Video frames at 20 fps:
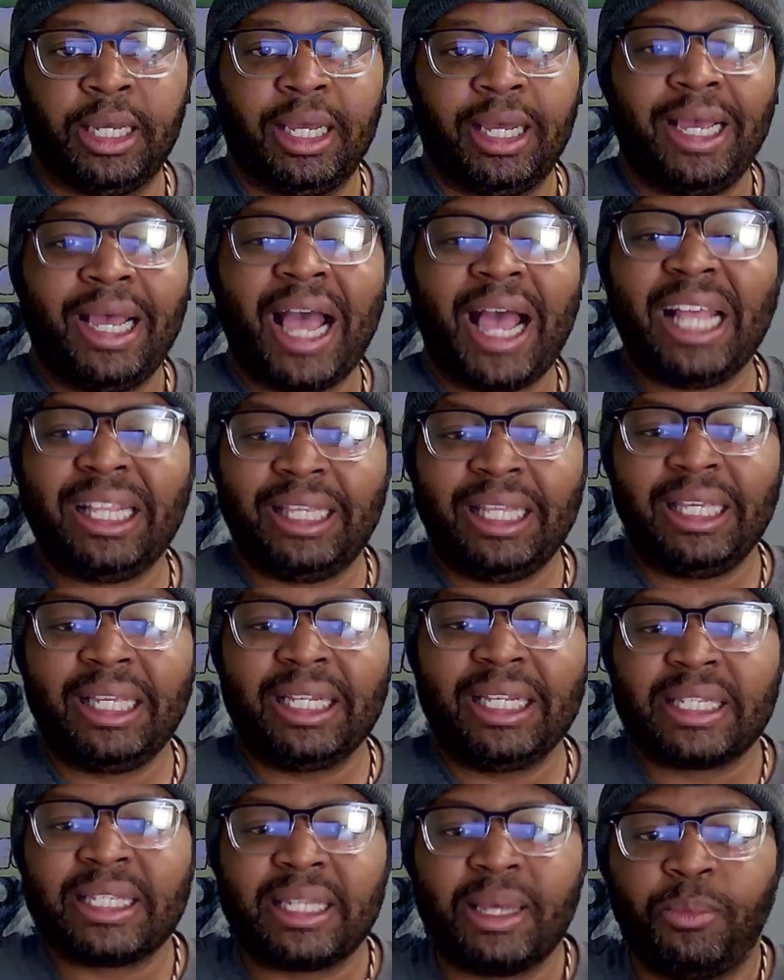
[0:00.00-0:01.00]
I think in
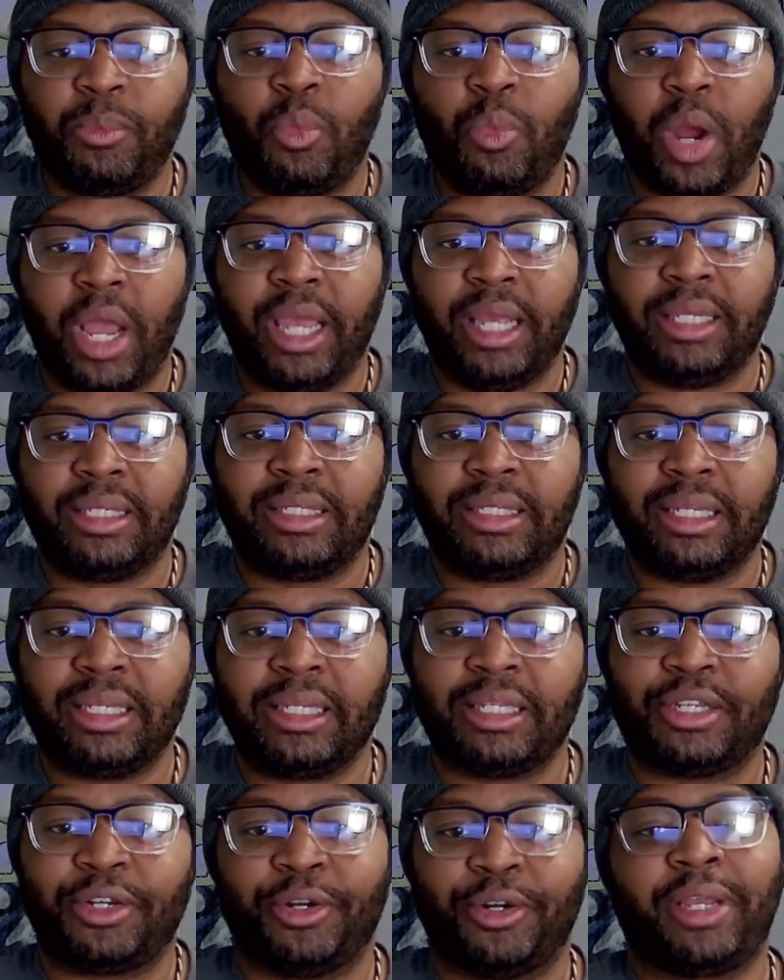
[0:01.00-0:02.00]
some ways, this
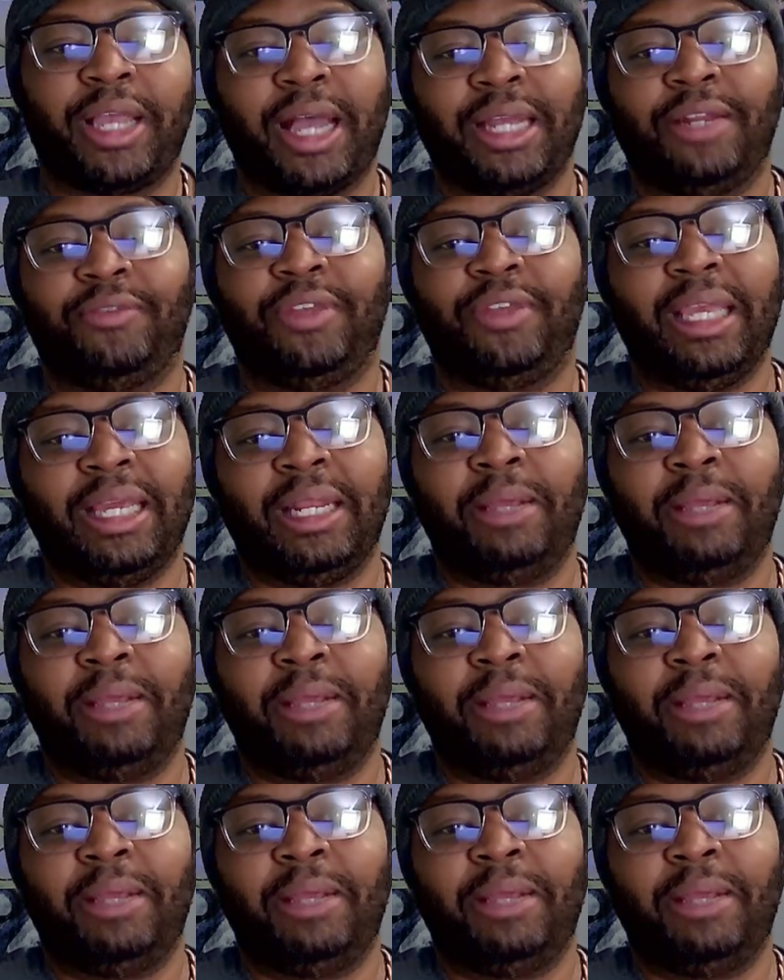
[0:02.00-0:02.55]
is her kind of getting